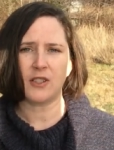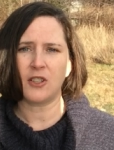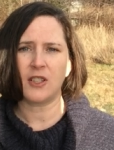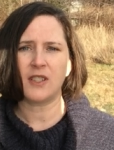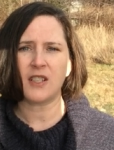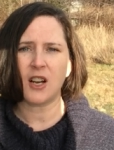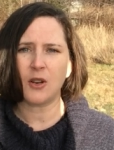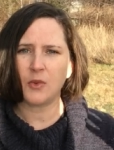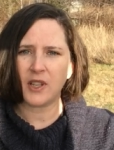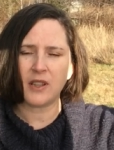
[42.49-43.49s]
So you can
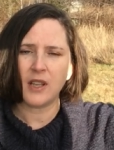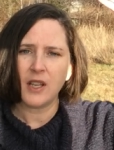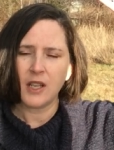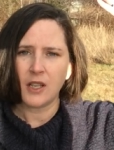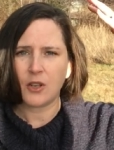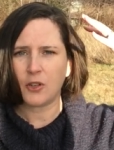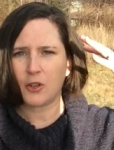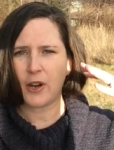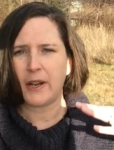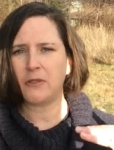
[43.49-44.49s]
start with, you know, your
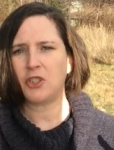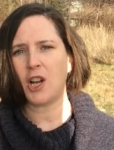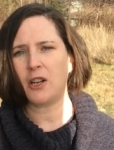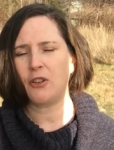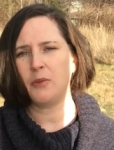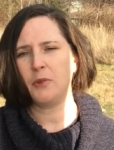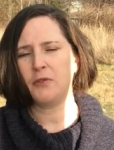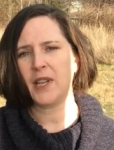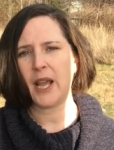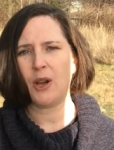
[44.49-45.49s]
crown chakra and
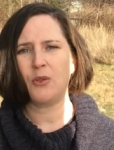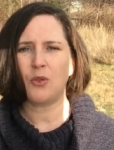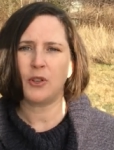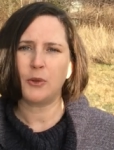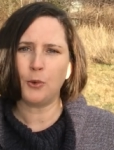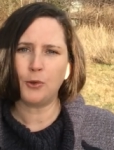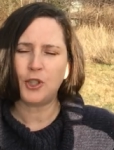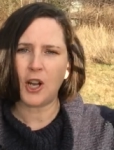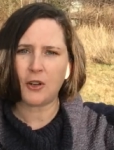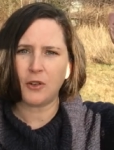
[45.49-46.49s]
move down or your root
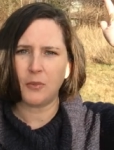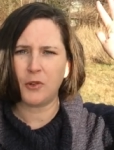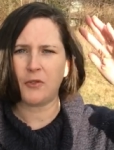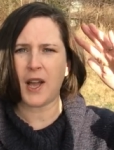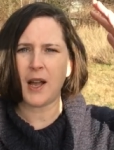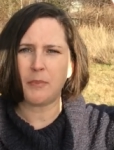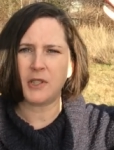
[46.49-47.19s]
chakra and move up,